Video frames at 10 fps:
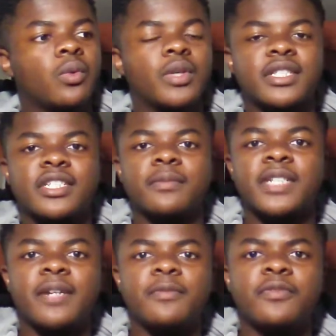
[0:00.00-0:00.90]
with some
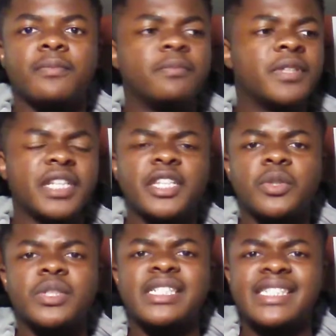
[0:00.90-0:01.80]
type of
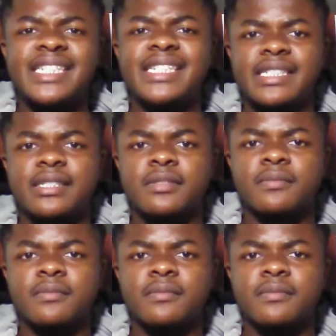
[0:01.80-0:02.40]
lethal disease.